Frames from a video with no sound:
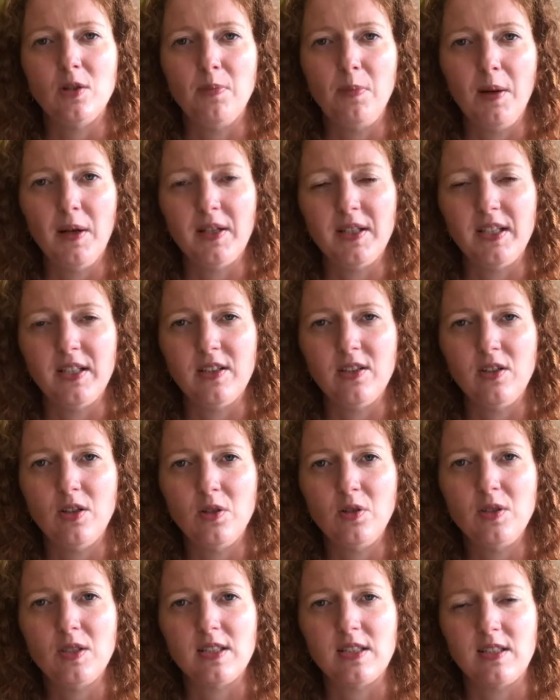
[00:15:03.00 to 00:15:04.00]
body and
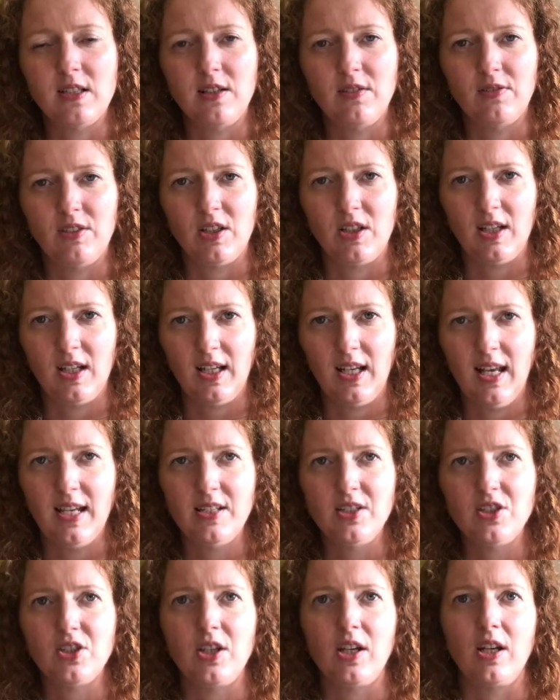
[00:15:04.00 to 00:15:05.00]
notice if they're
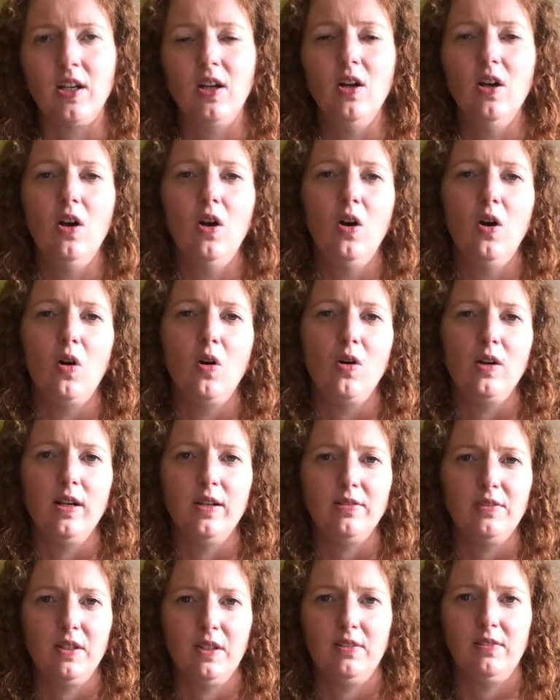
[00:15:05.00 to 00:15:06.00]
clenching or
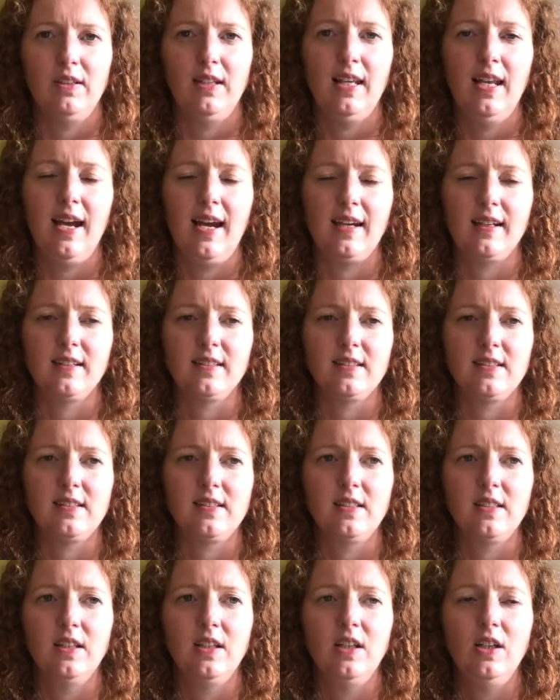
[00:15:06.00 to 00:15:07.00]
if they're relaxed.